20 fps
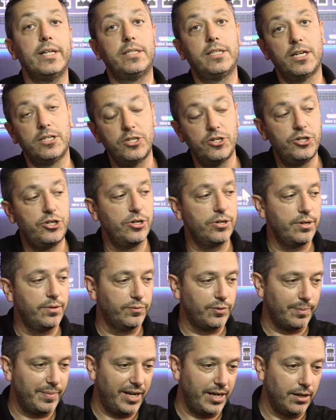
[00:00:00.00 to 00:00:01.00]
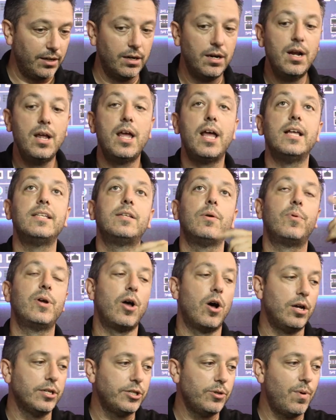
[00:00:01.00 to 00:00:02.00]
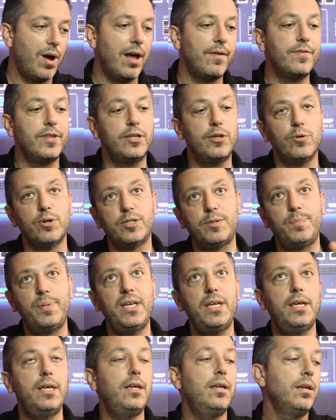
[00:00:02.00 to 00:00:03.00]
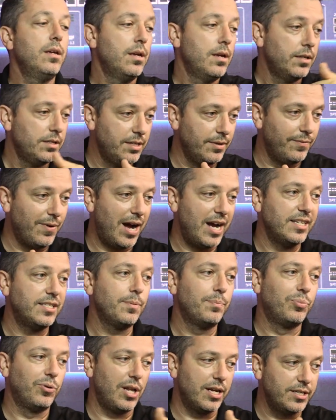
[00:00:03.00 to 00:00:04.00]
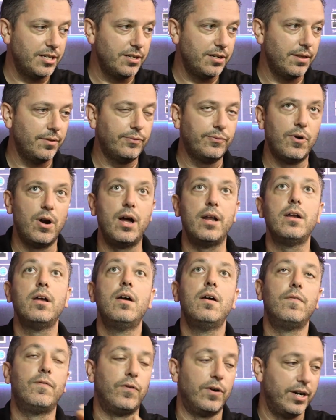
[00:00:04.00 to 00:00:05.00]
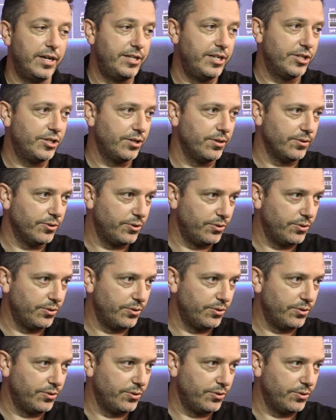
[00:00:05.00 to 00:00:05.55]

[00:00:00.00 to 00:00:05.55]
it doesn't show you from here is that we also have the USB device plugged into the front for an additional